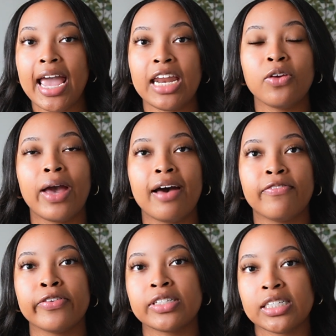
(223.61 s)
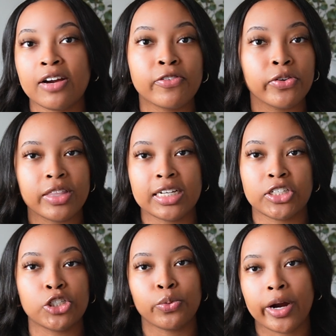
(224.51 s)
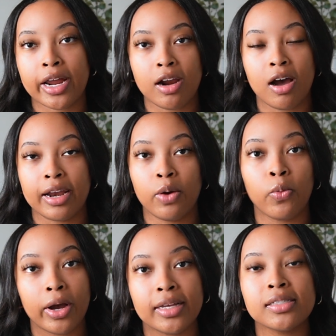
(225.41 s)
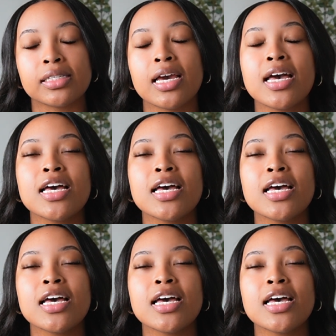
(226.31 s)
and you have several things that you're working on at once.